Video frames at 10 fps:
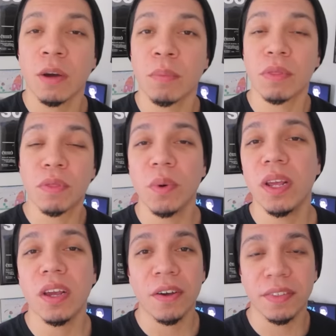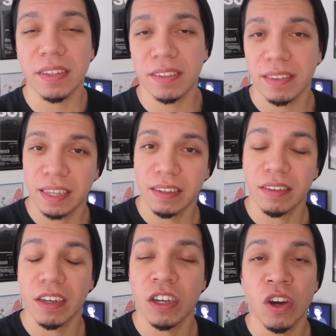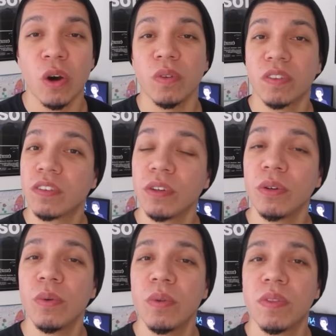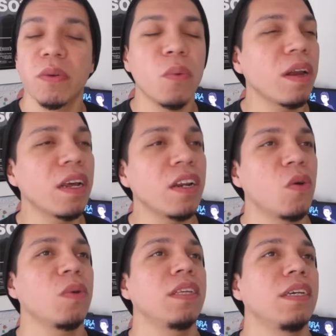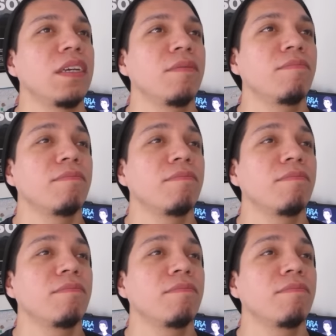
Number 3 on this list goes to the one and only